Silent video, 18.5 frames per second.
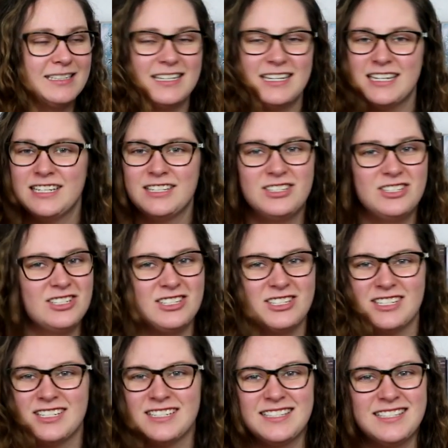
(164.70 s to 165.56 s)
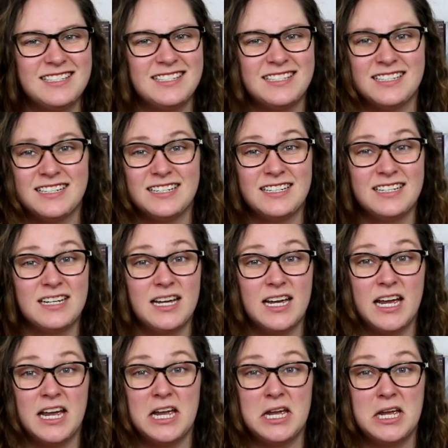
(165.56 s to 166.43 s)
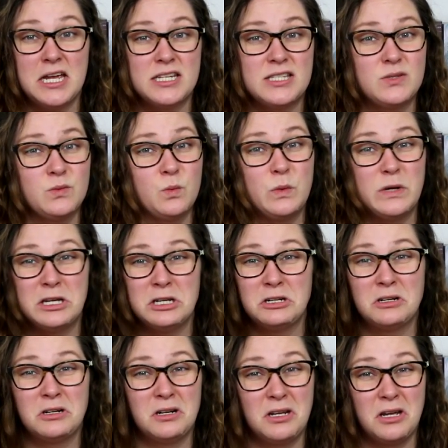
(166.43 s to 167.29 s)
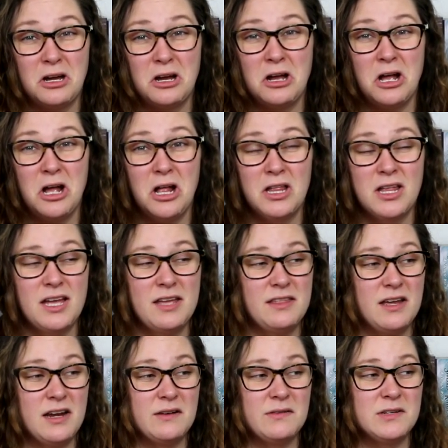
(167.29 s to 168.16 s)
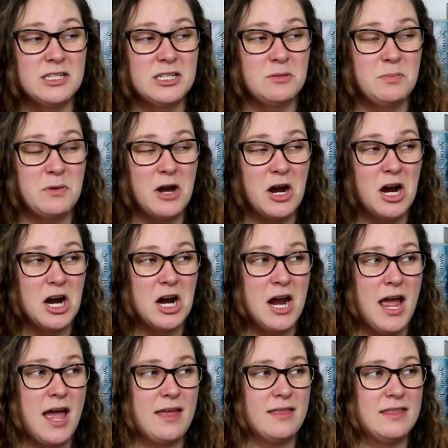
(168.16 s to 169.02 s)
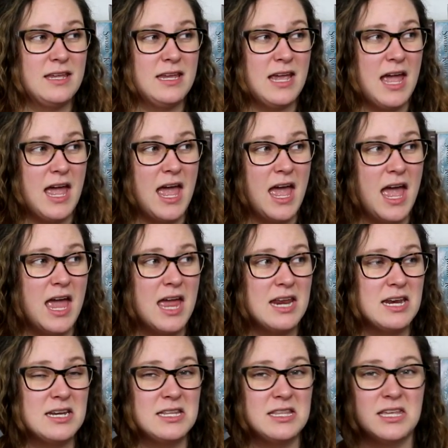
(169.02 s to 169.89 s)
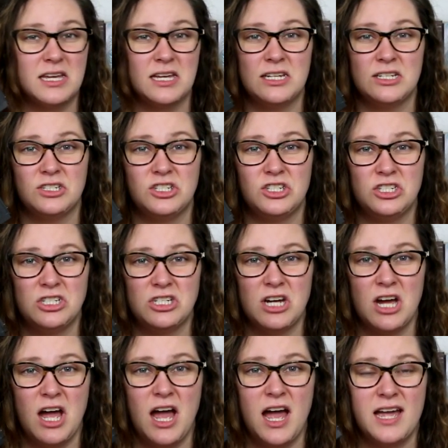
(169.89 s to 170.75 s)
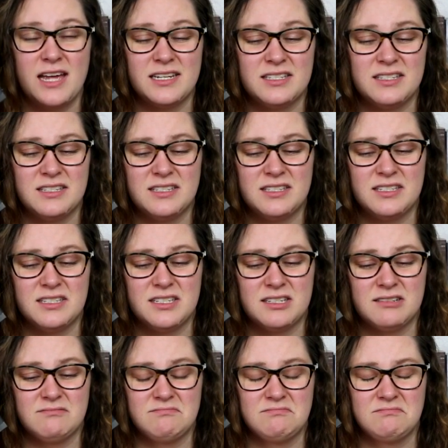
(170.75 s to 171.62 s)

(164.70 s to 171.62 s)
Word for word: it's just it's weird, y'all. And there was a part at the end that just